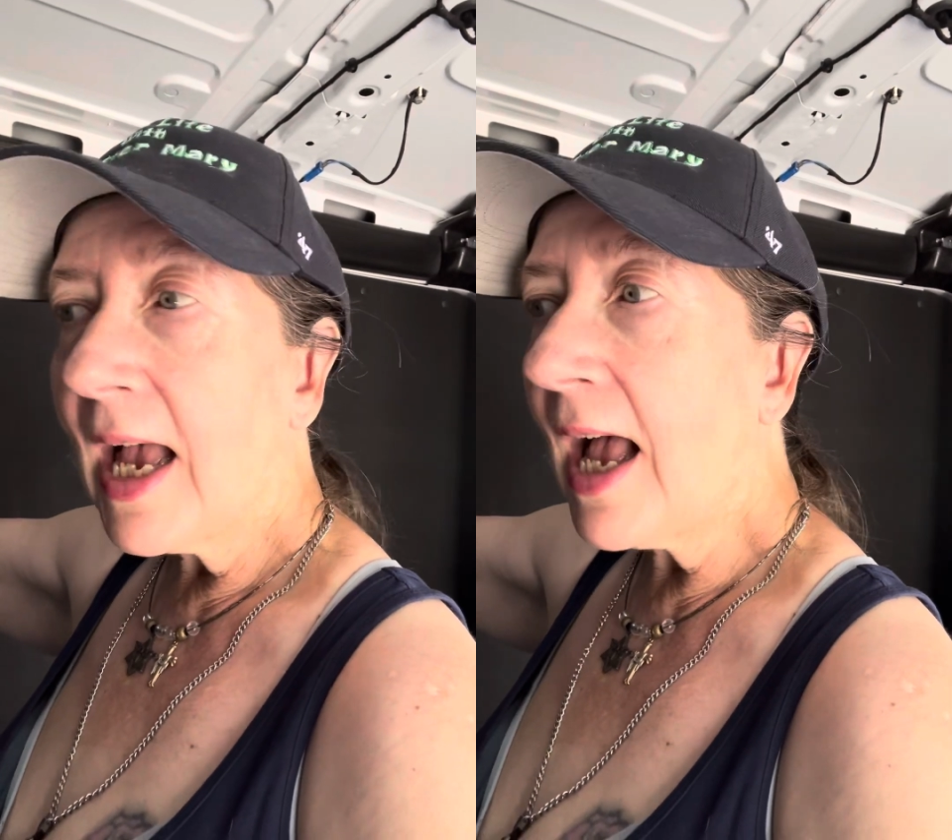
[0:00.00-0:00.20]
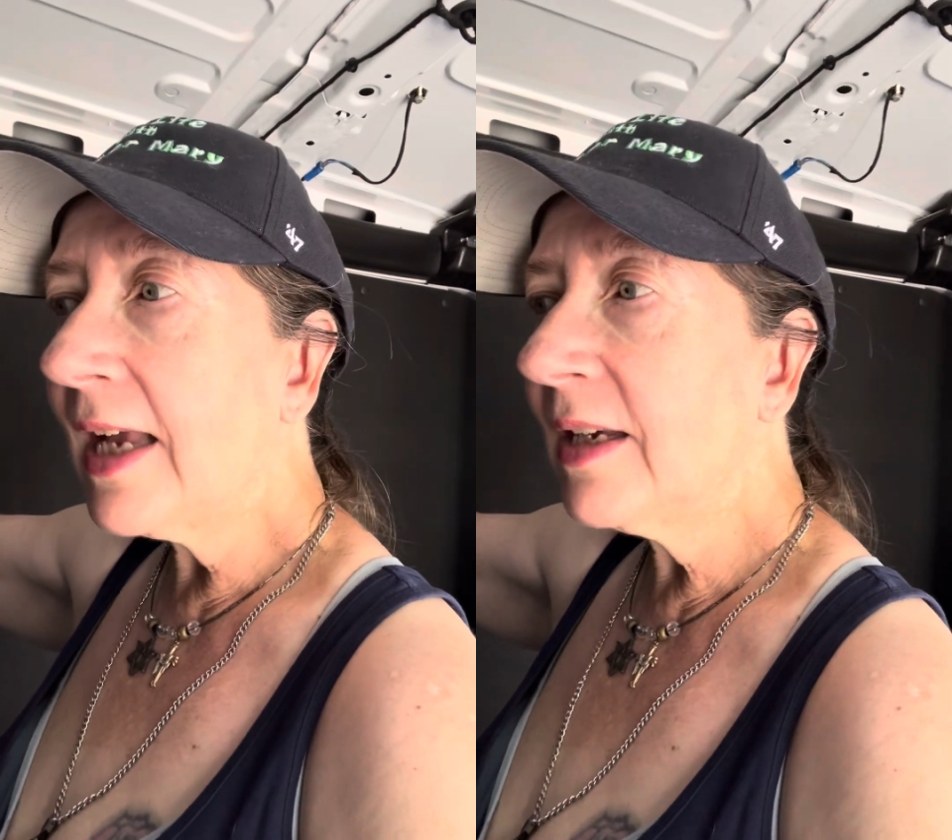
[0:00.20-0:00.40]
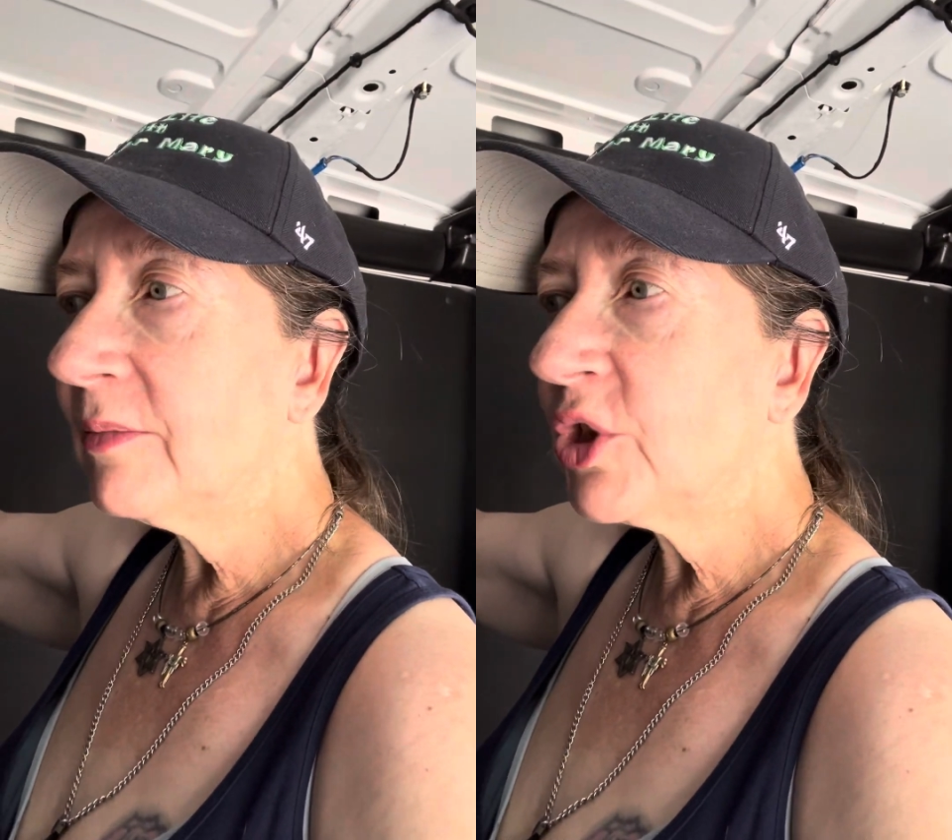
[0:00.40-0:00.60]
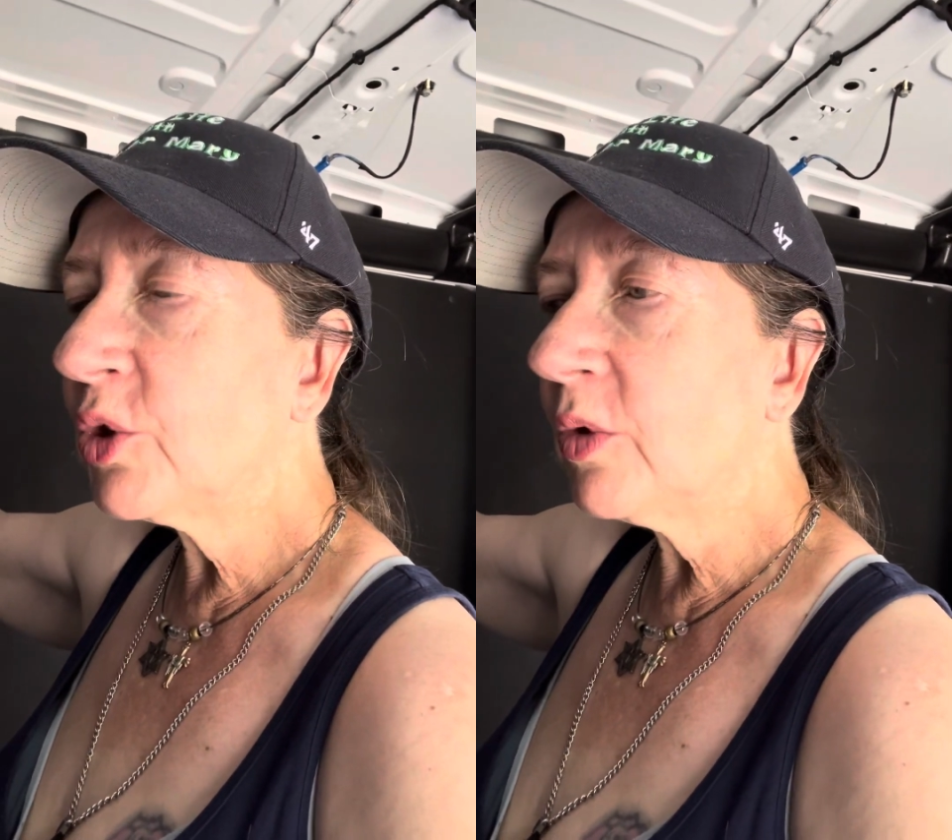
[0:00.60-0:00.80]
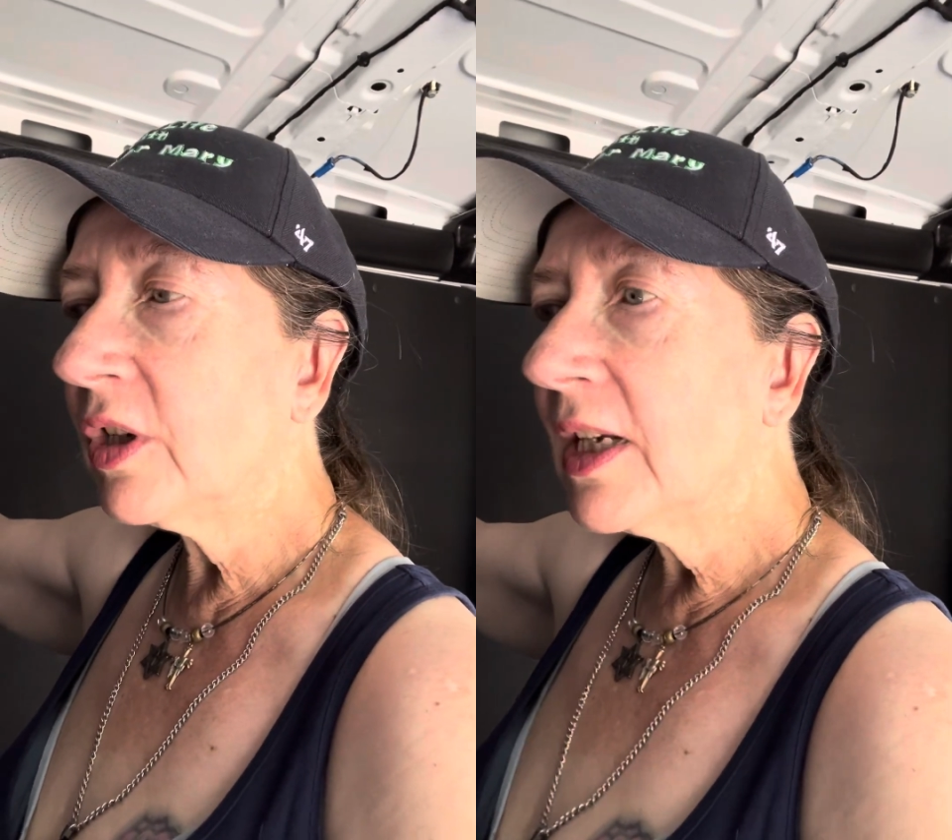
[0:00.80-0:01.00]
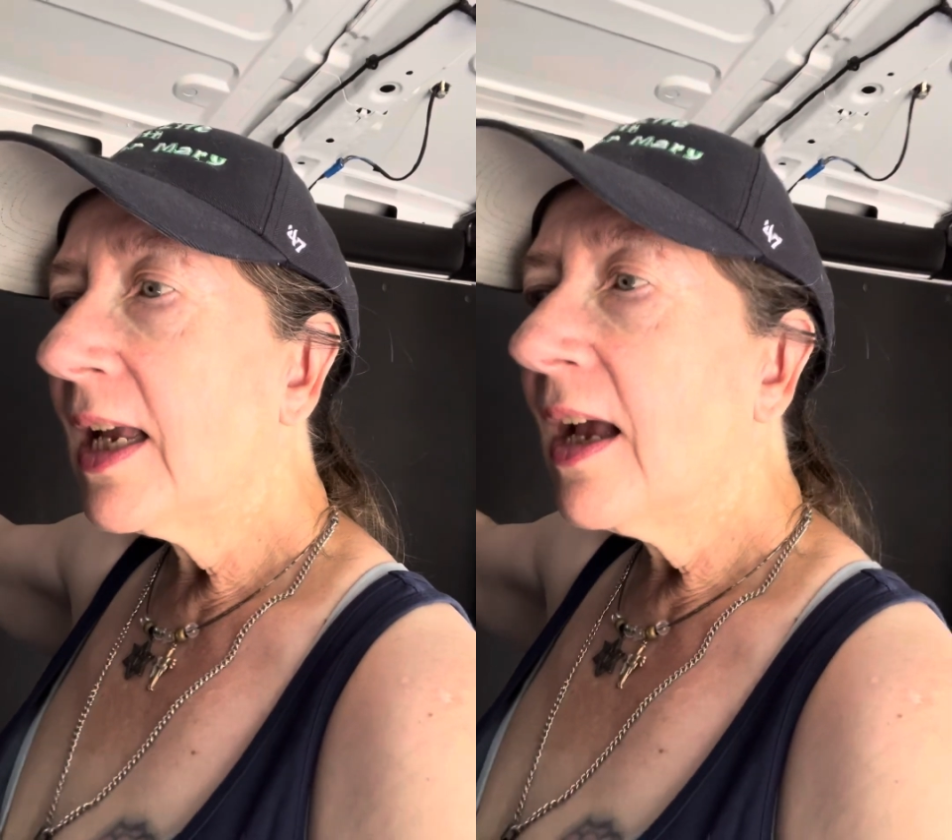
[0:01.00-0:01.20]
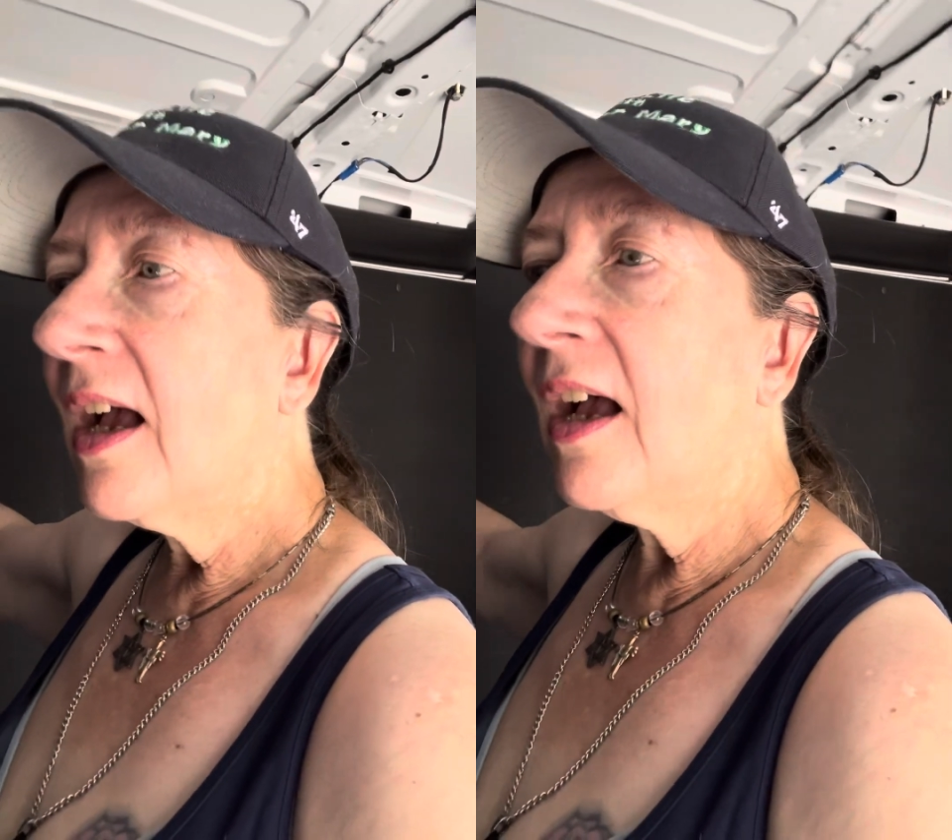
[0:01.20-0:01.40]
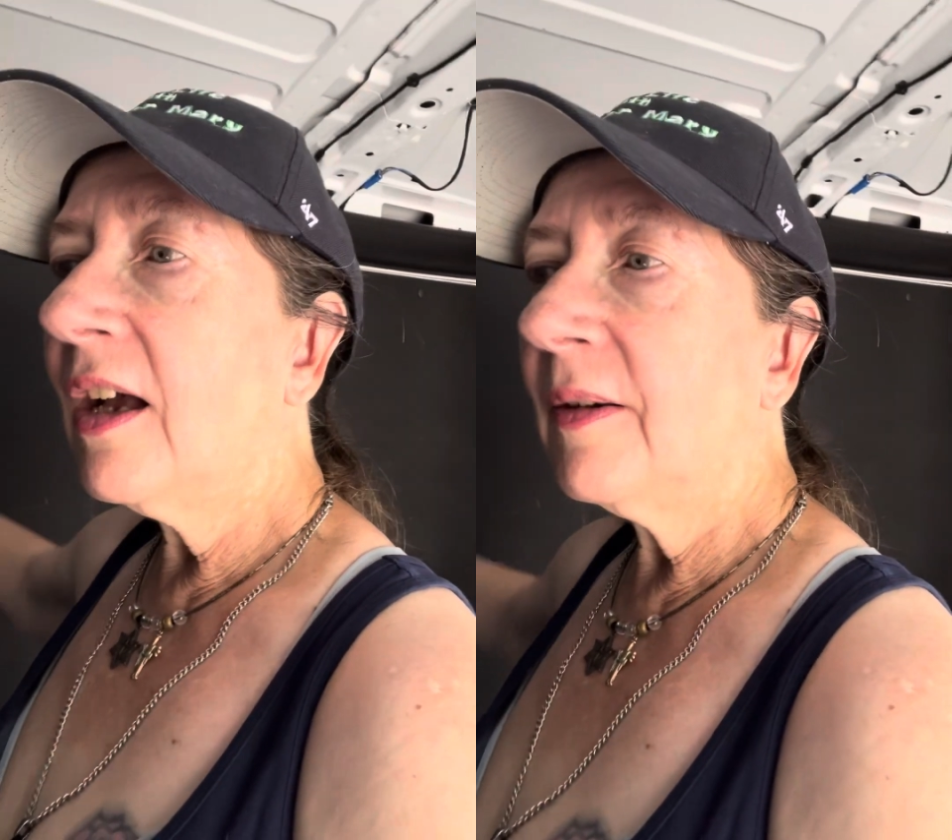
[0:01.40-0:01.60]
I am sure.
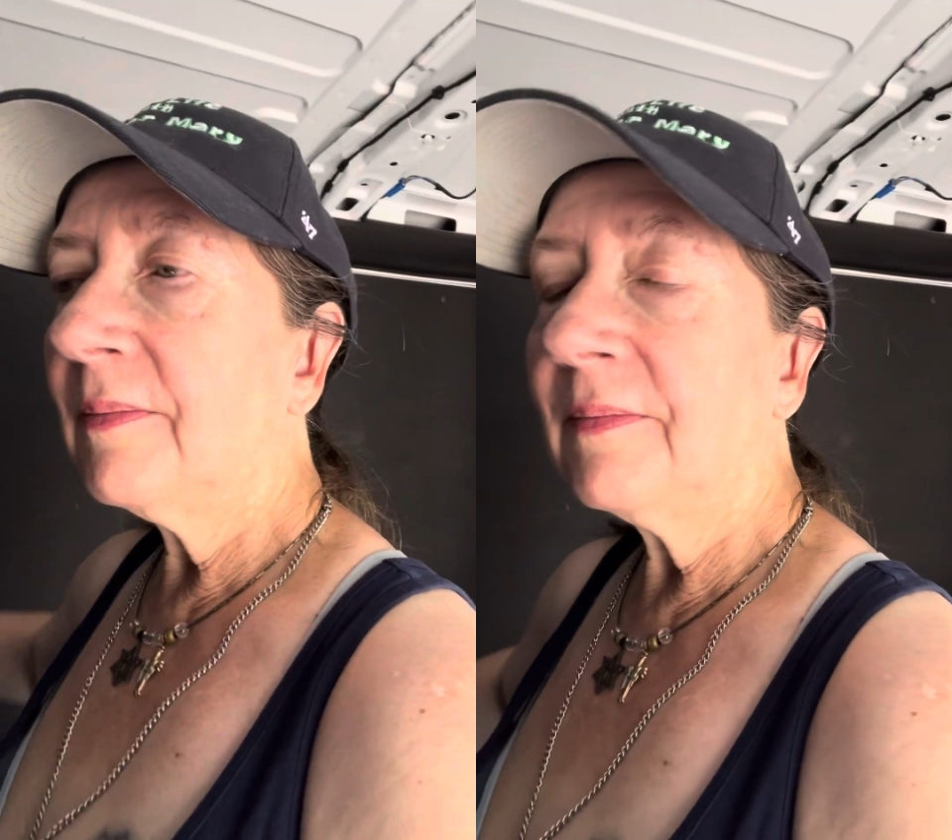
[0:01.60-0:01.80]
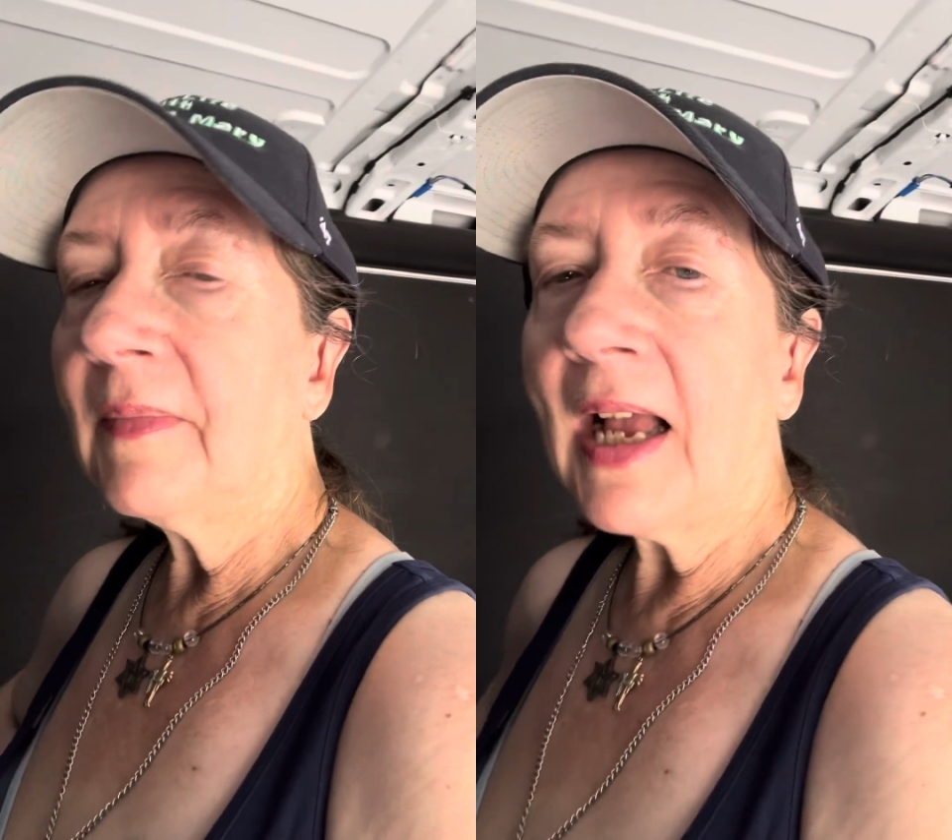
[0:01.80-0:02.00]
I